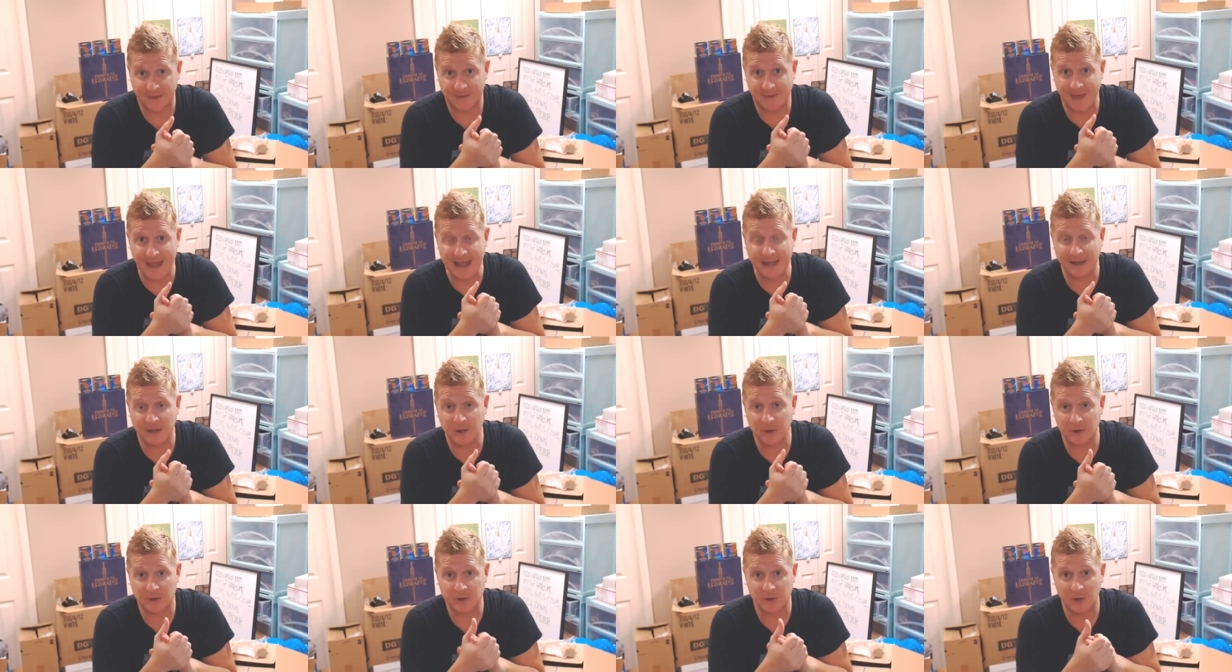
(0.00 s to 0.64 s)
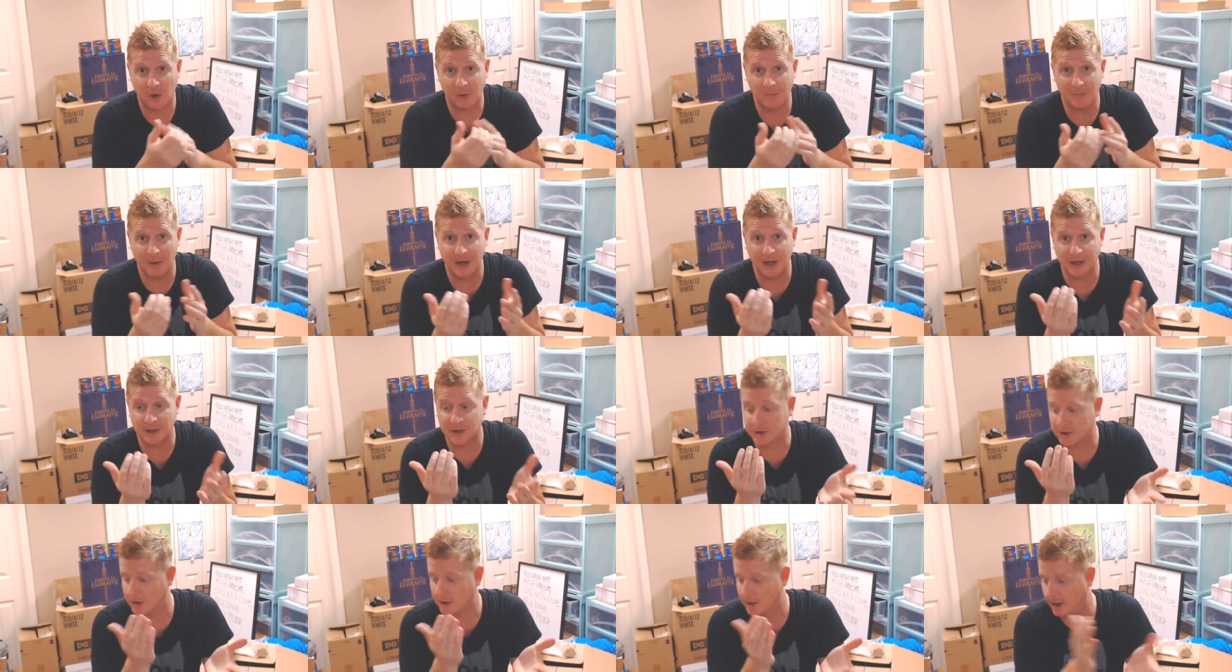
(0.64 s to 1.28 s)
Thank you so
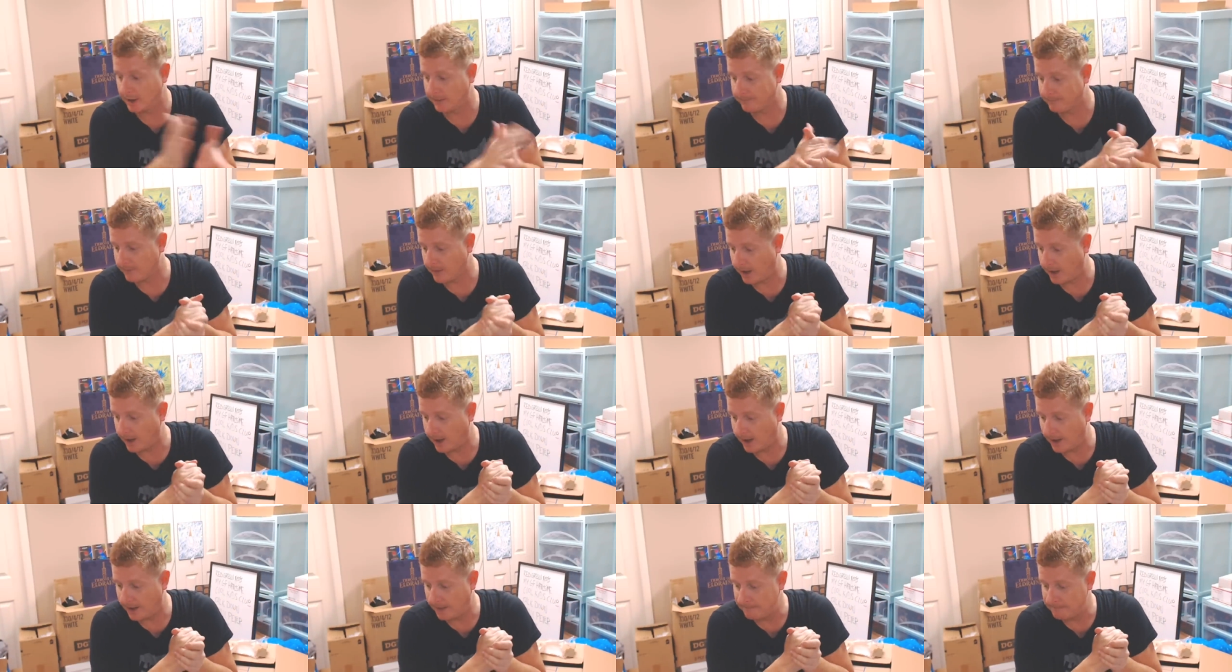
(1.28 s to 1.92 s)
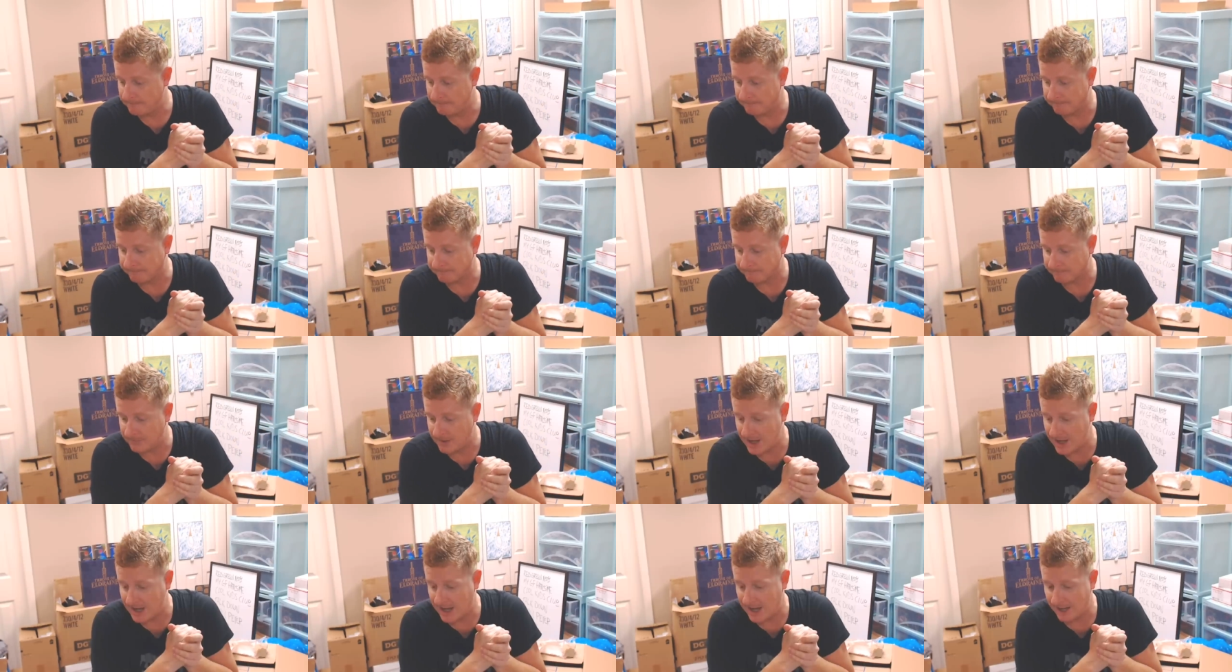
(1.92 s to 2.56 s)
much. Um
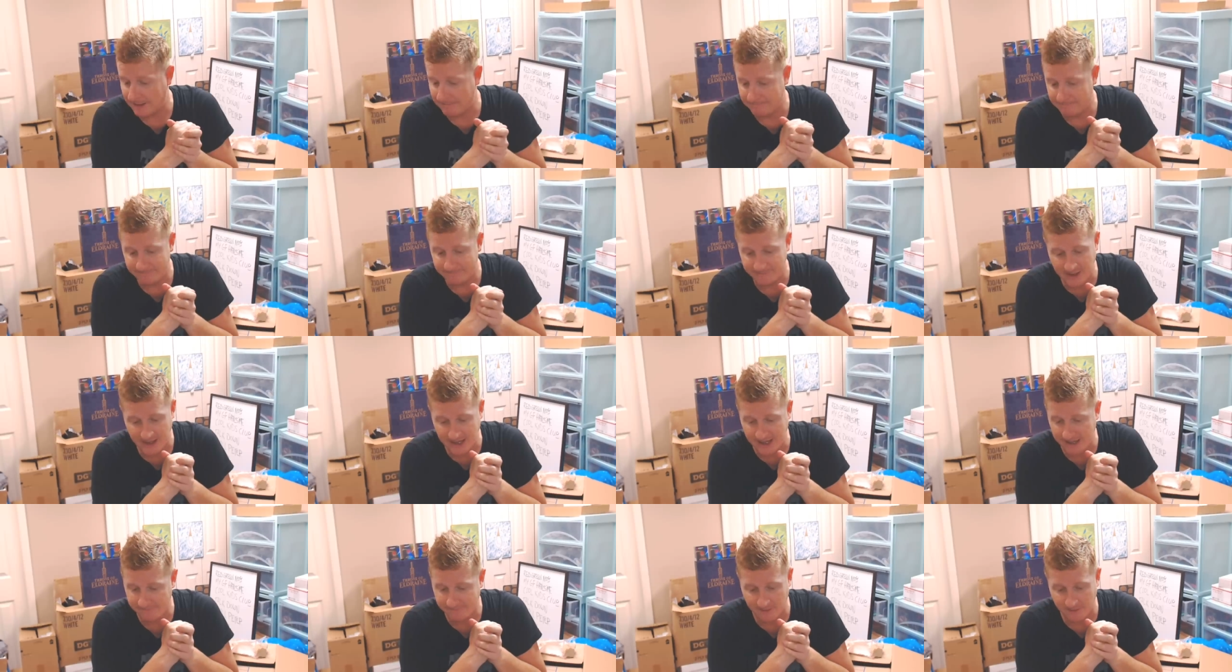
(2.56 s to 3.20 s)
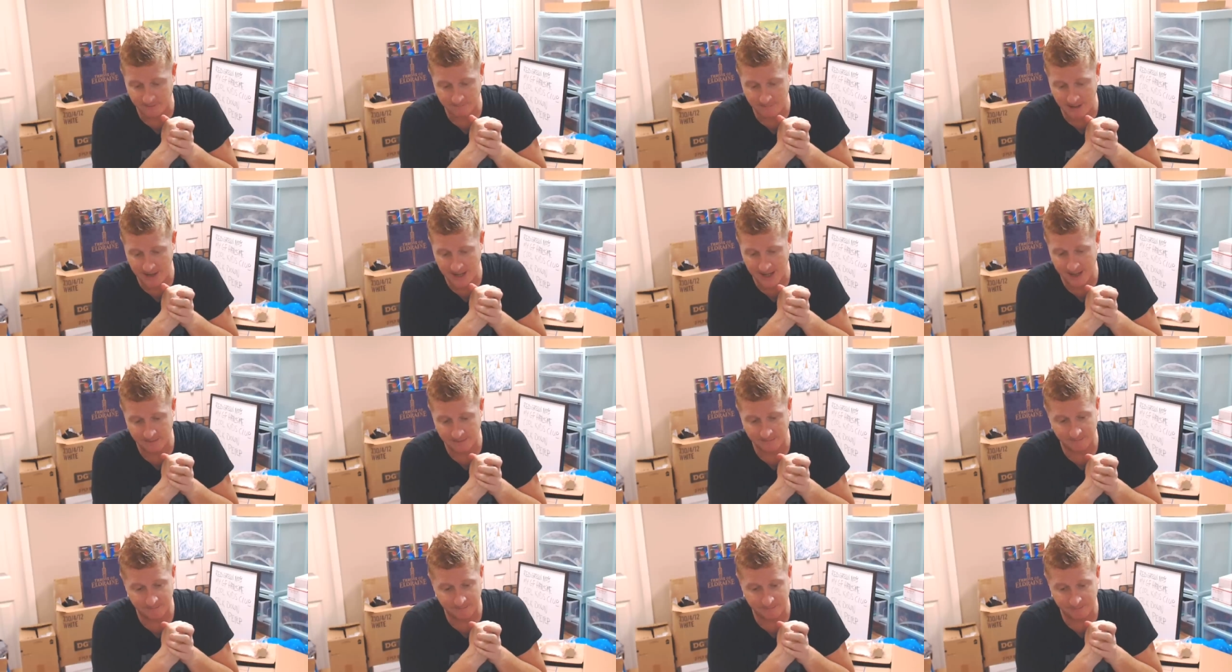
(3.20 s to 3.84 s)
yeah, Dave,
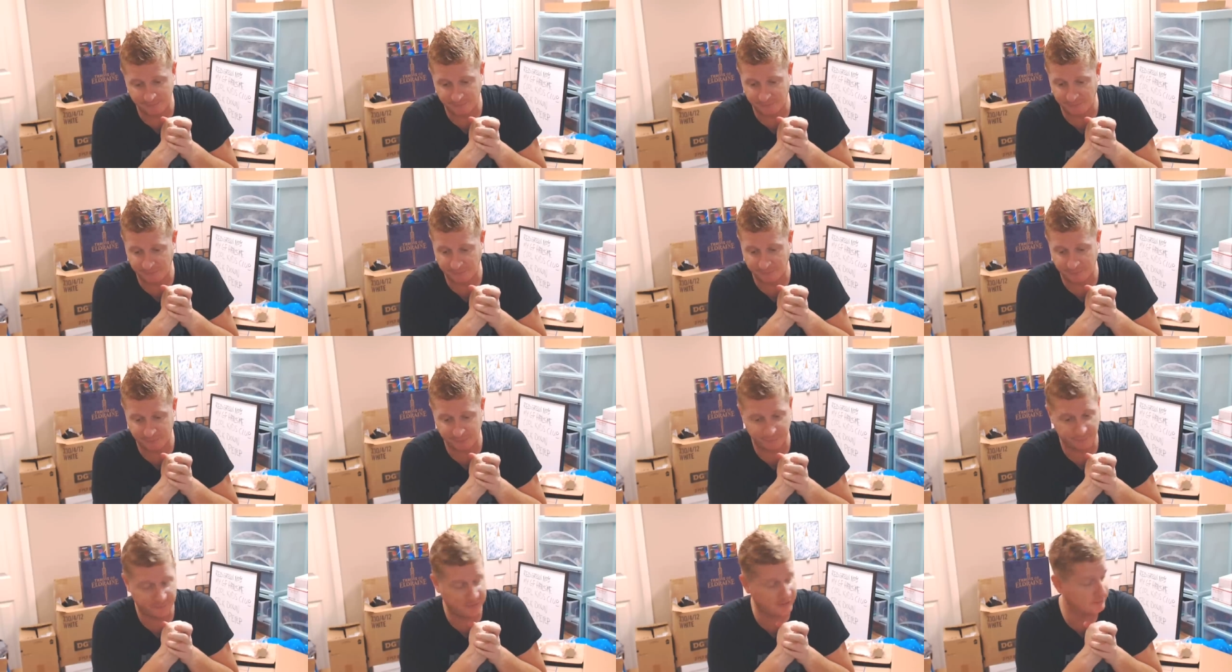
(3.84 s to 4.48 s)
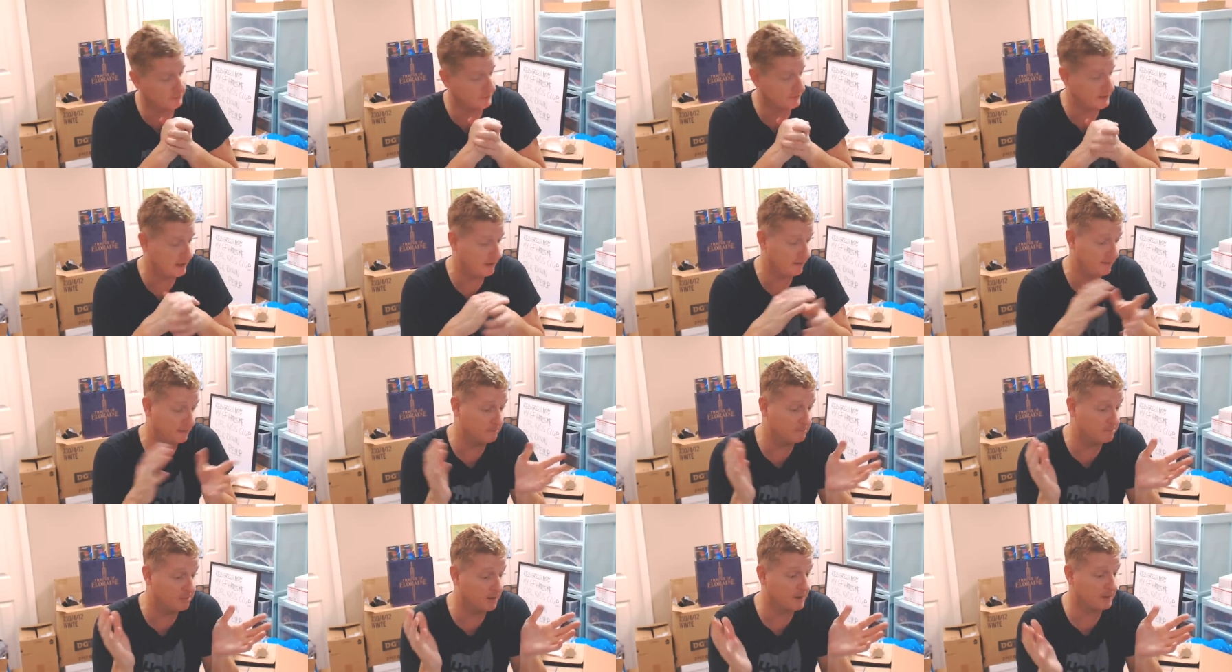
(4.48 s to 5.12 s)
man, this was
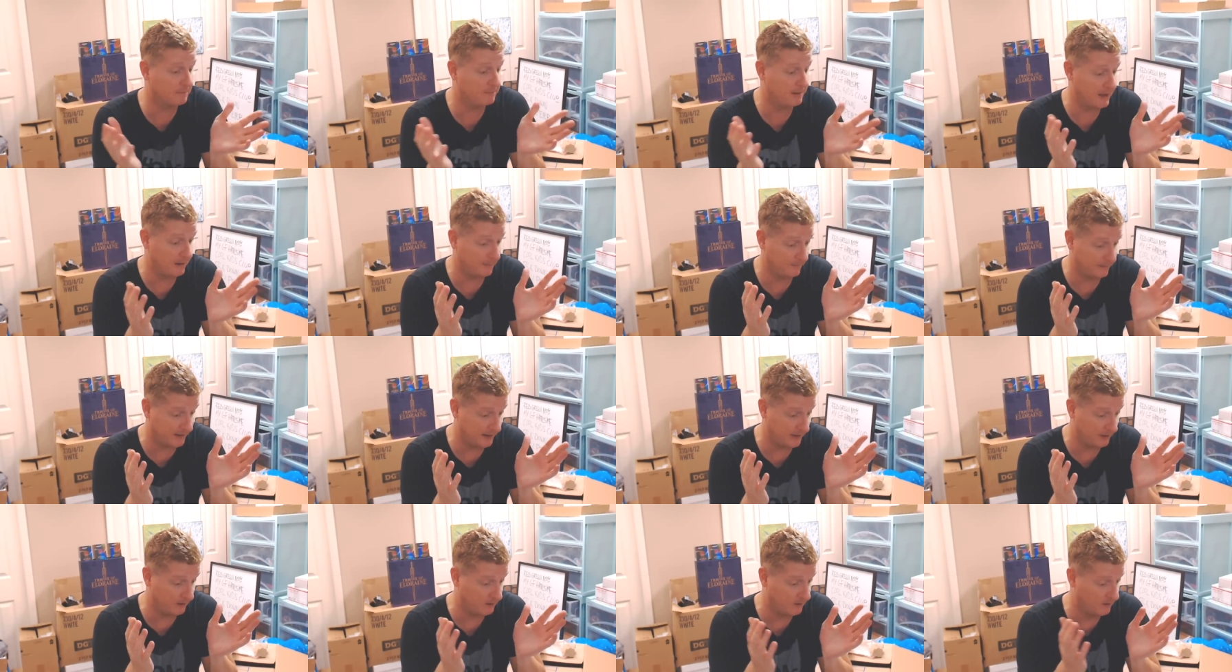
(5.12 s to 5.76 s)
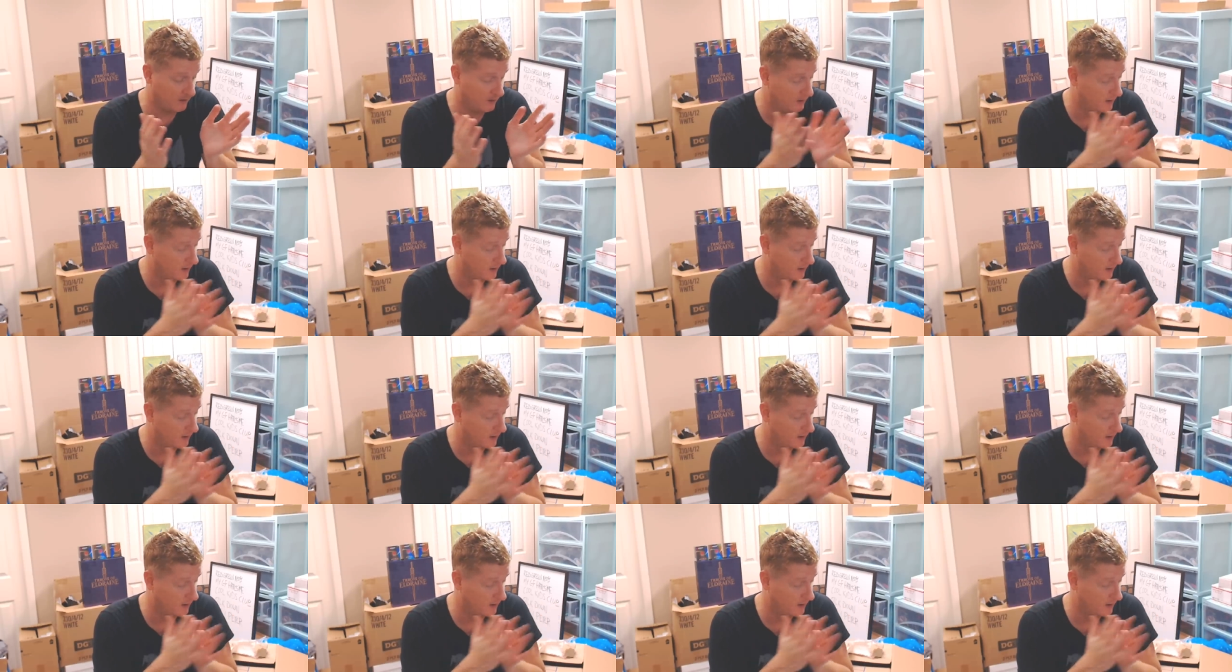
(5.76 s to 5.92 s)
anything but a pound town.